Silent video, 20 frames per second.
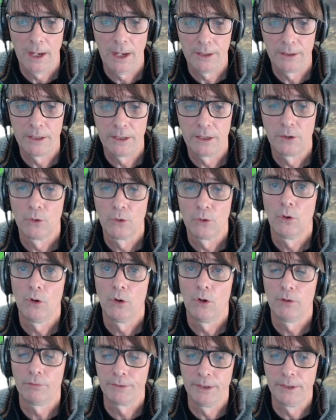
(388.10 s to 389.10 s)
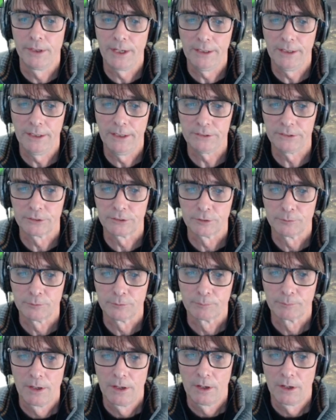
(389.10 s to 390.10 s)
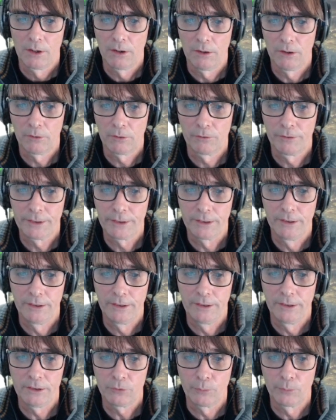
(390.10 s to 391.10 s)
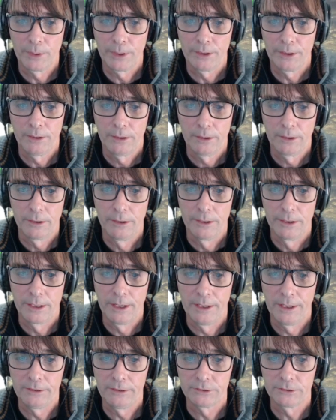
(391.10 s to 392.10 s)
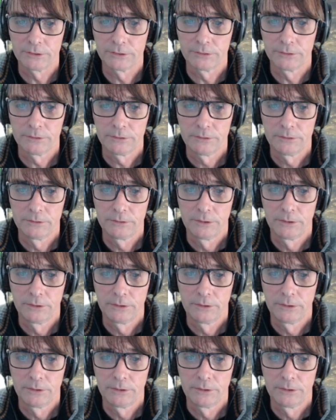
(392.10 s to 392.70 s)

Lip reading: ending of the negations. Or written in this way, the negation